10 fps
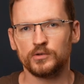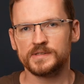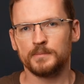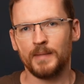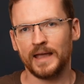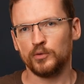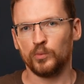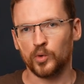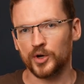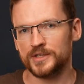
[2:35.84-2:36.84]
some manual
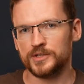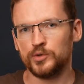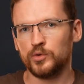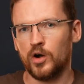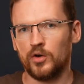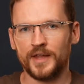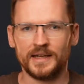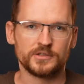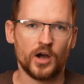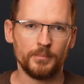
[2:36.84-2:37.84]
work to do all
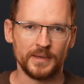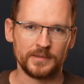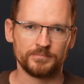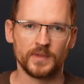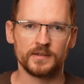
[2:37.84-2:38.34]
that copying,